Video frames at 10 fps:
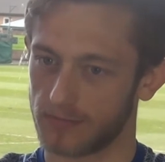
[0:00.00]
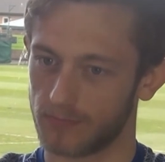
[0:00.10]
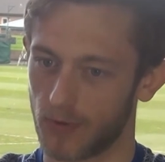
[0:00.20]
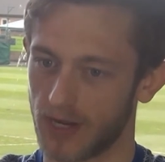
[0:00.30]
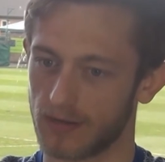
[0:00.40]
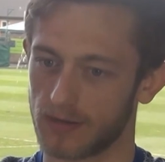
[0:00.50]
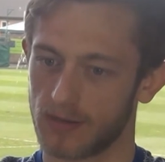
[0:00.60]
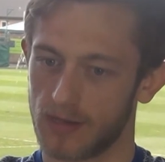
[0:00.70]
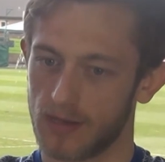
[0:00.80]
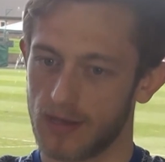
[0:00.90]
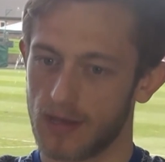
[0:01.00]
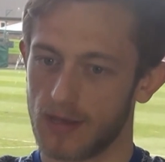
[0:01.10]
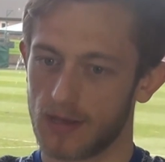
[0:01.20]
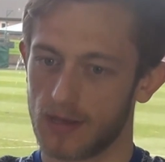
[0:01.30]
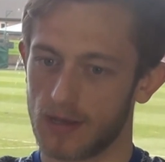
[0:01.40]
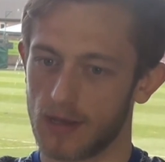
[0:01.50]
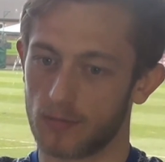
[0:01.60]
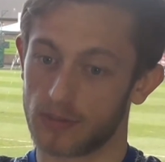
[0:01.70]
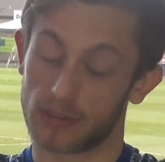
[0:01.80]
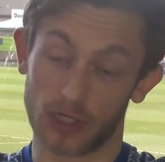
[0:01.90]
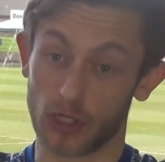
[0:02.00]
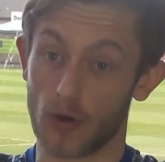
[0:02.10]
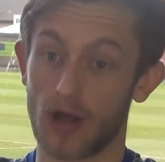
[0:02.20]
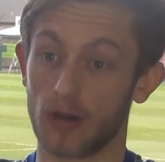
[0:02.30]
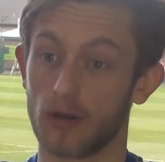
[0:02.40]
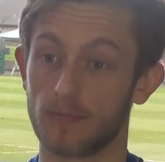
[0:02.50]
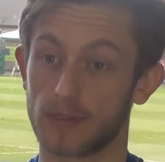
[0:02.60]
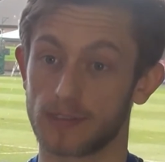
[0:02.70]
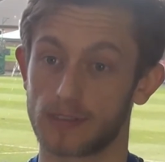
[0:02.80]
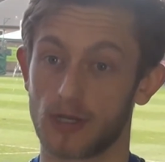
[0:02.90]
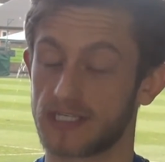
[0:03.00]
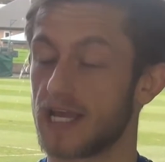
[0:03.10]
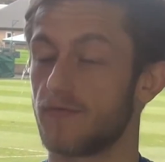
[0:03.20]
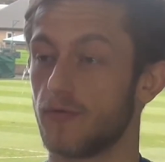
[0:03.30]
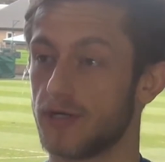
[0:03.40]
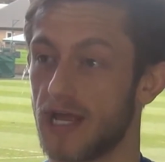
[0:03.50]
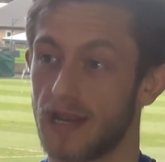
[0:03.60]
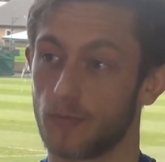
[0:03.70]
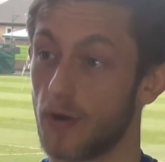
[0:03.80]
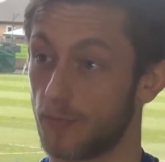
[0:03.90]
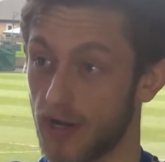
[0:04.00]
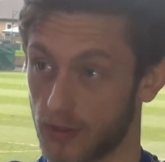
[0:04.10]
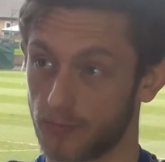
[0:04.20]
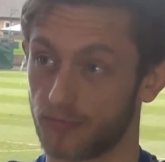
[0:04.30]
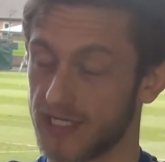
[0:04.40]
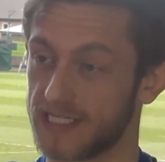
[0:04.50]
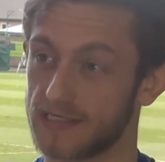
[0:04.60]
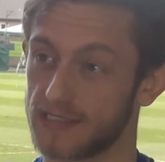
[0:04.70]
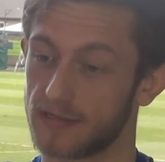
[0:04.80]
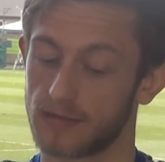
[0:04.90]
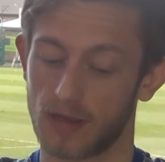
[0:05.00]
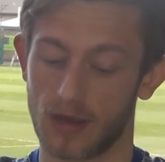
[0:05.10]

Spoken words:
when I was going to go out on loan, because like I say, I thought I'd had a good pre-season.